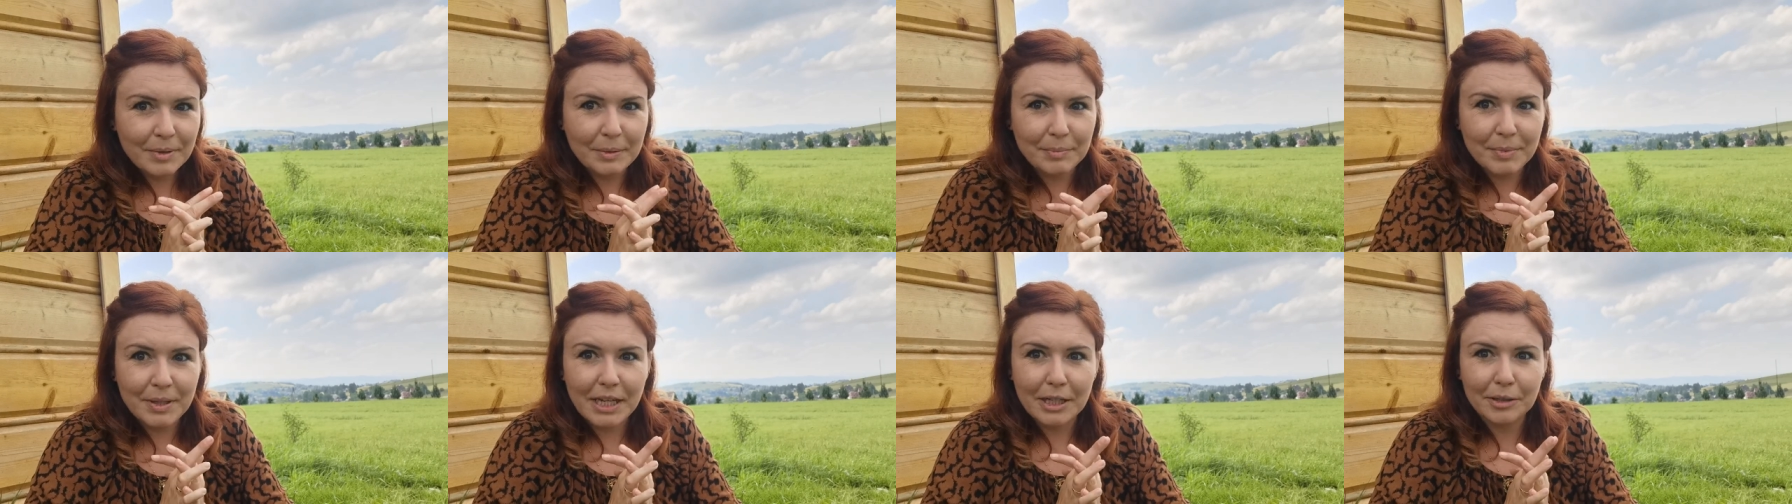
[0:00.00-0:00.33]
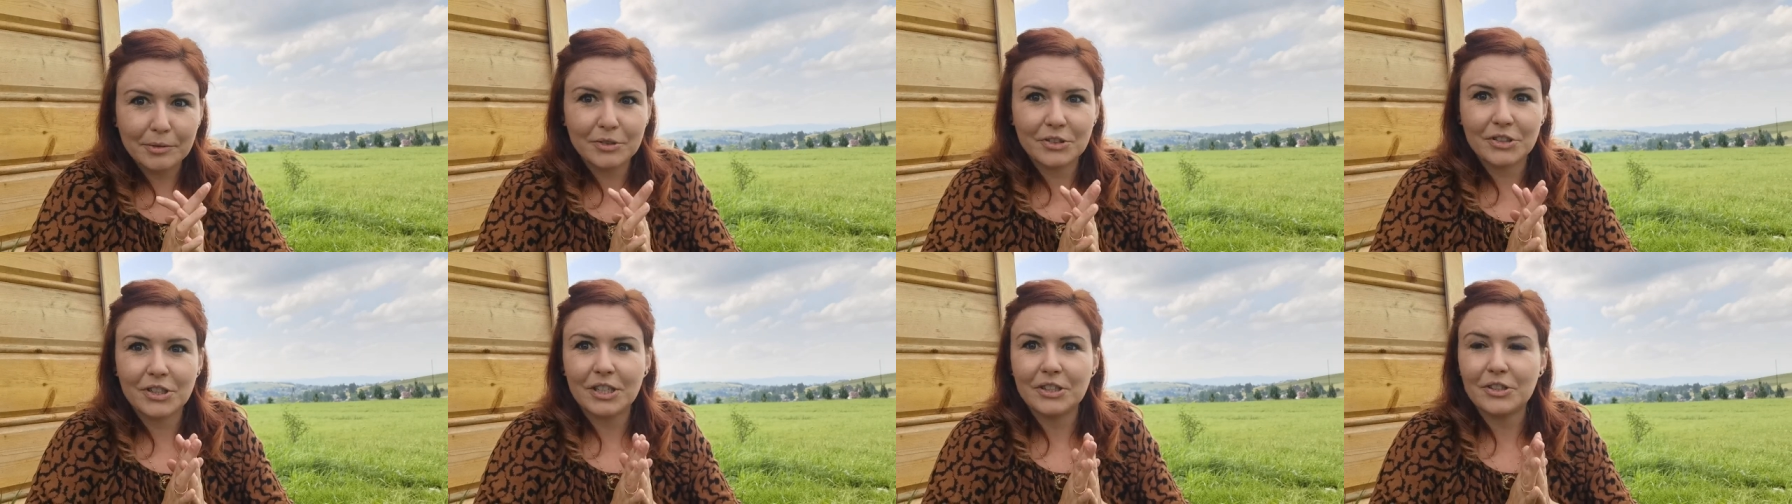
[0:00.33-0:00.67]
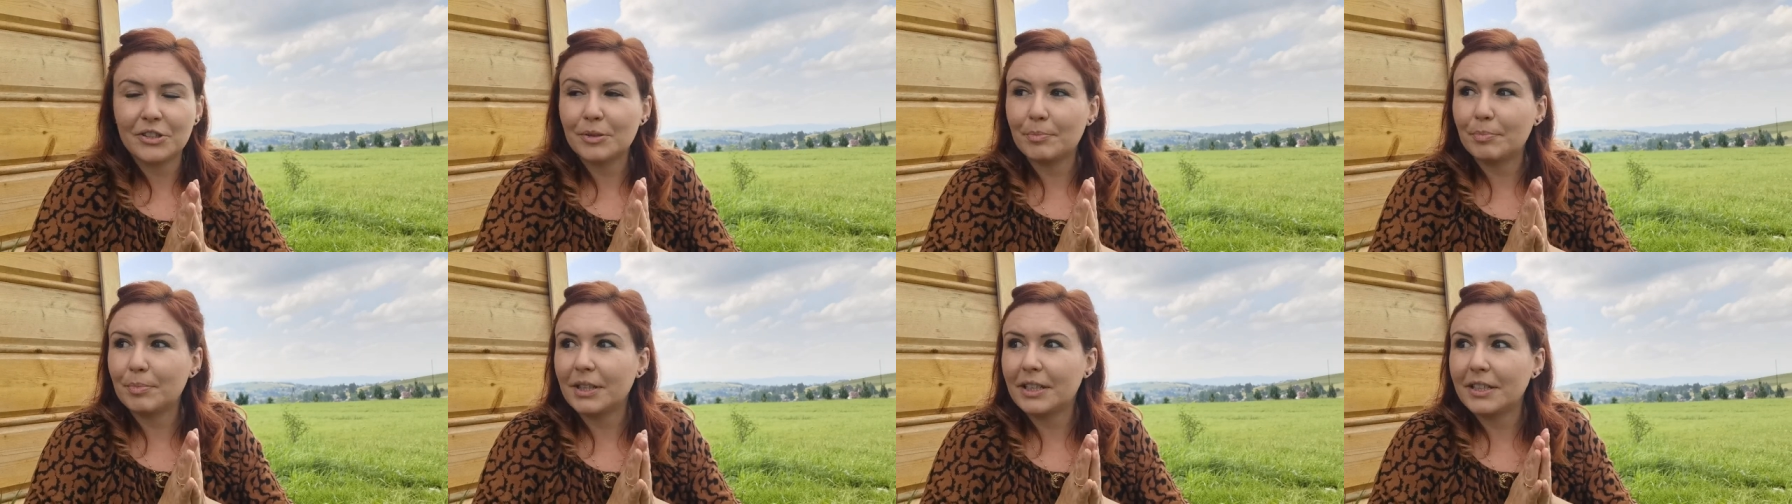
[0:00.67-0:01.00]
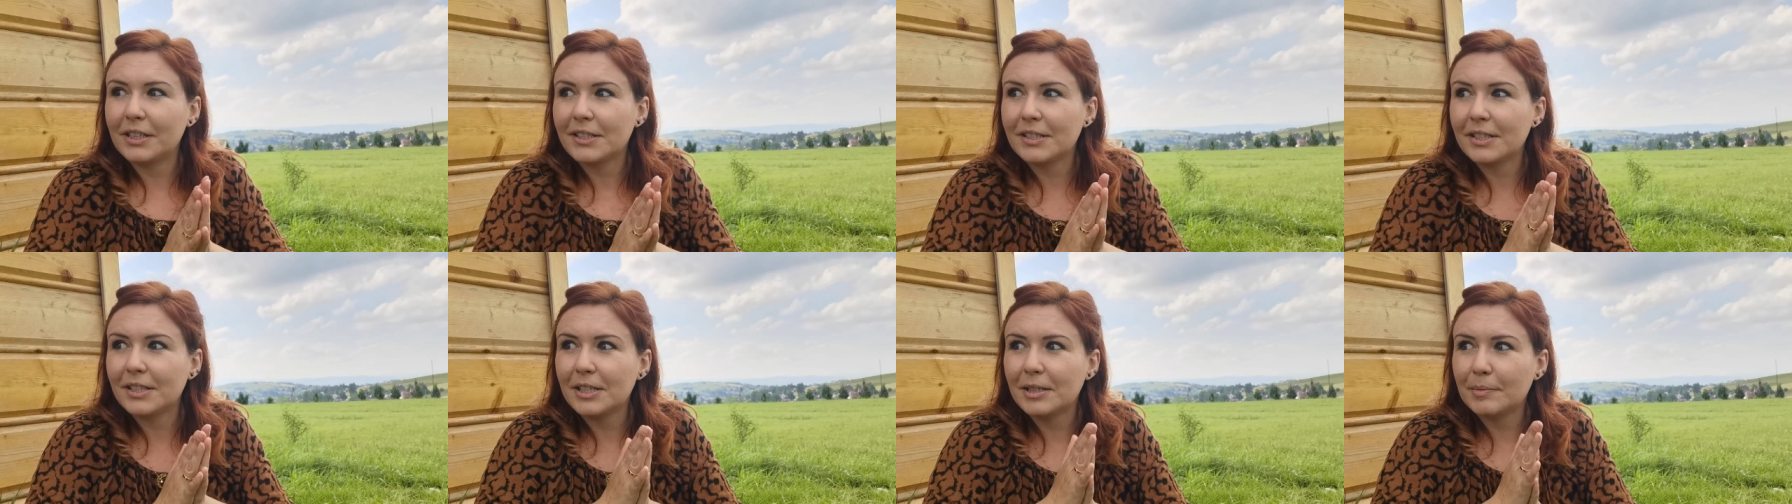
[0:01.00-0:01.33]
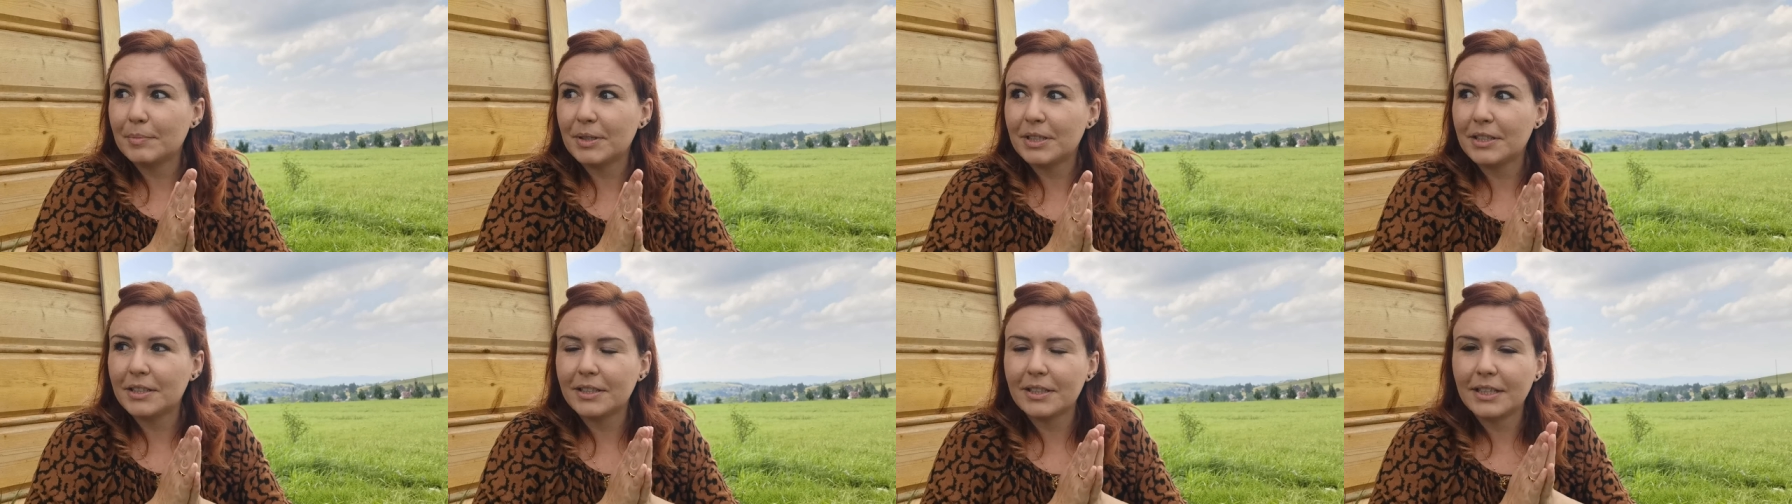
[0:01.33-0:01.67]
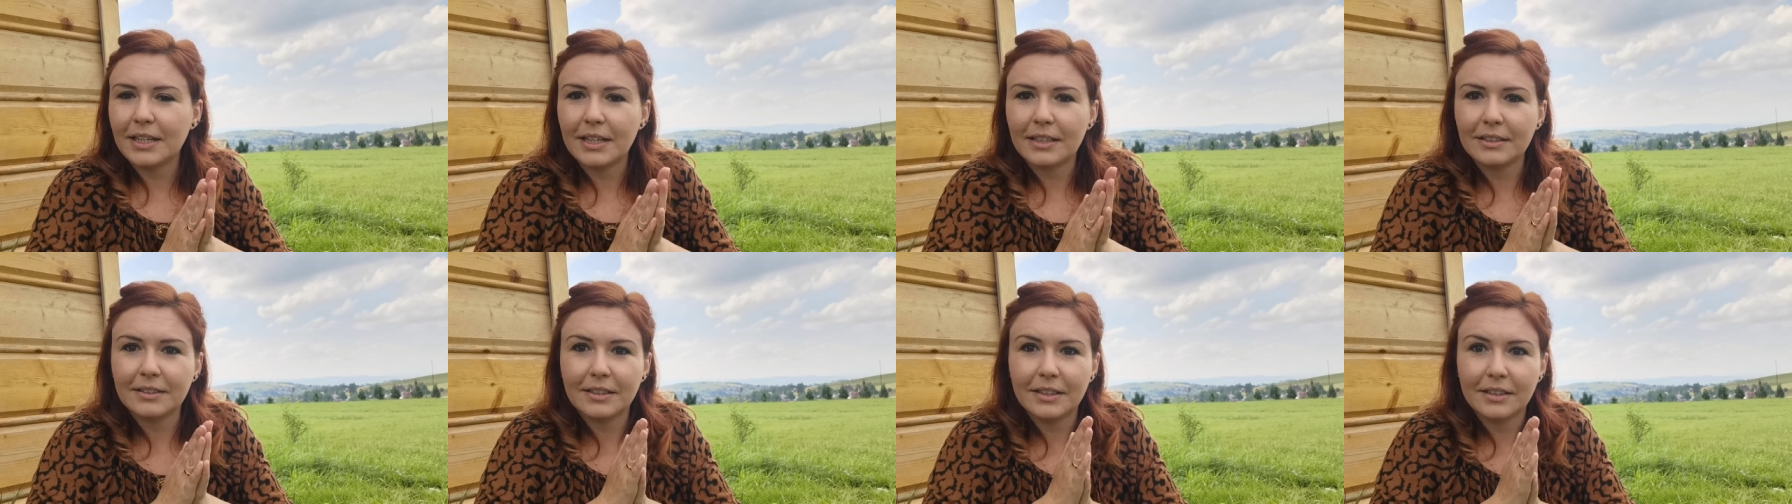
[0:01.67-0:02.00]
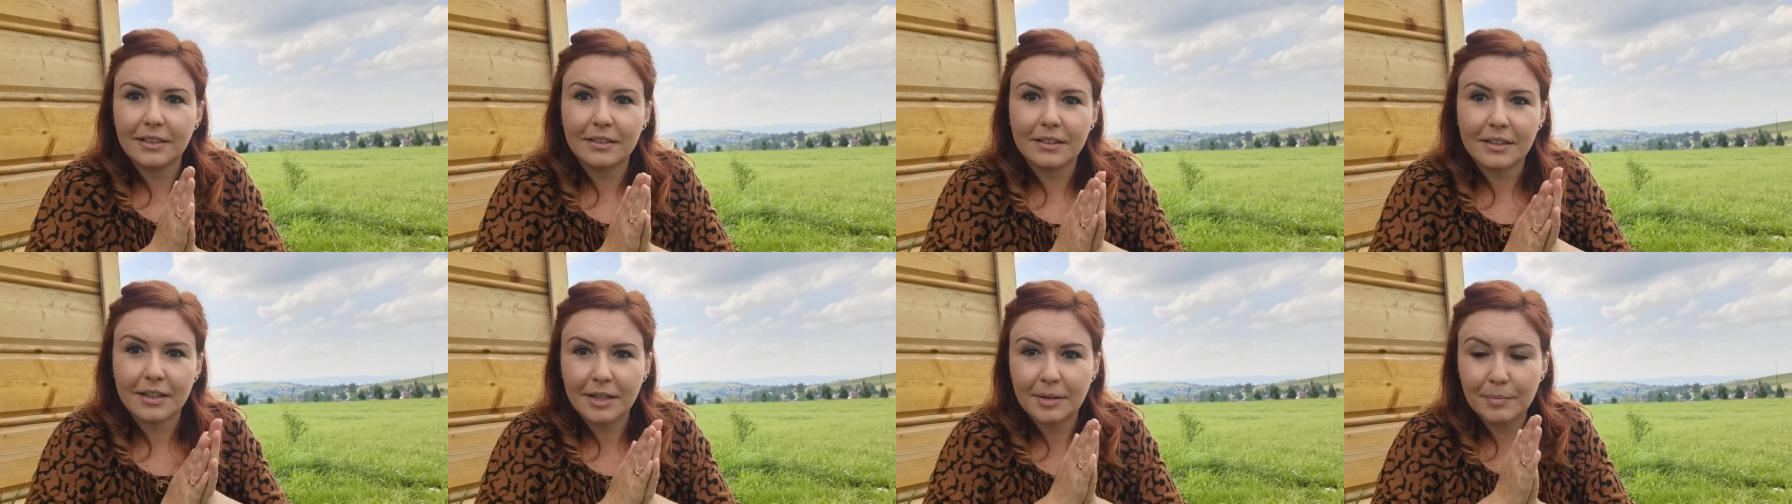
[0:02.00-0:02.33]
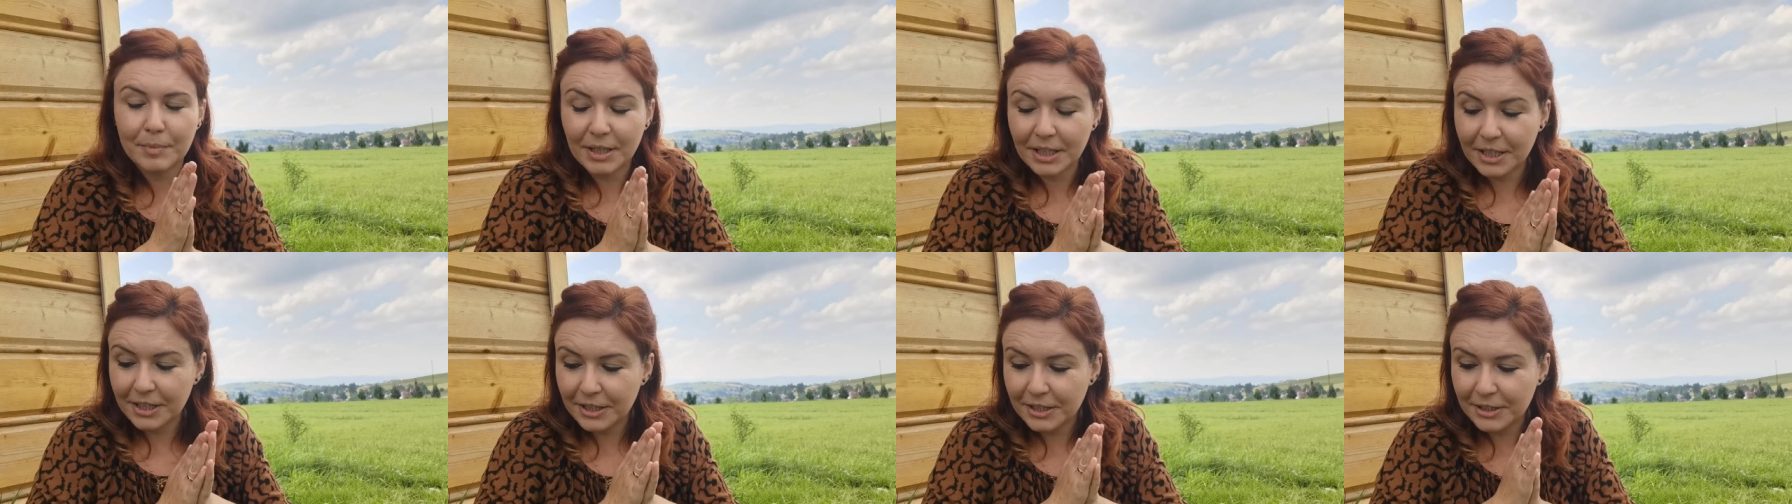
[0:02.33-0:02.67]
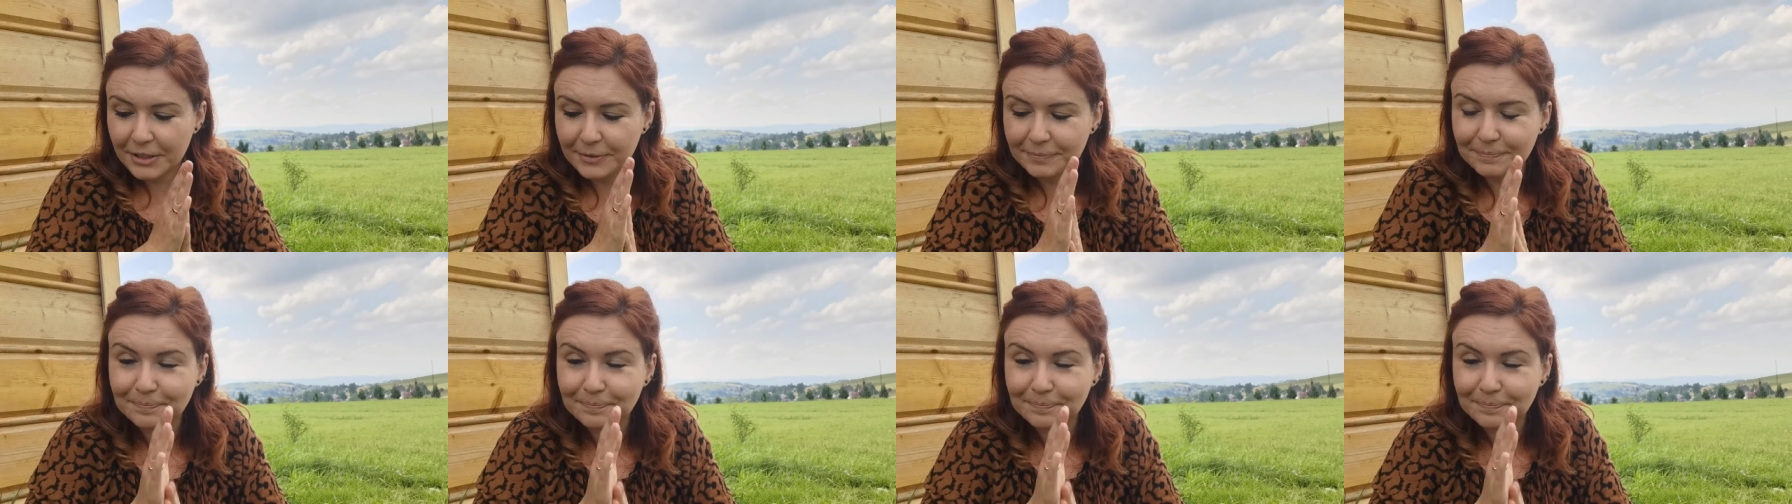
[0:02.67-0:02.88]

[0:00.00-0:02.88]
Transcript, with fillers: maybe I'll change a place in a minute yeah they are coming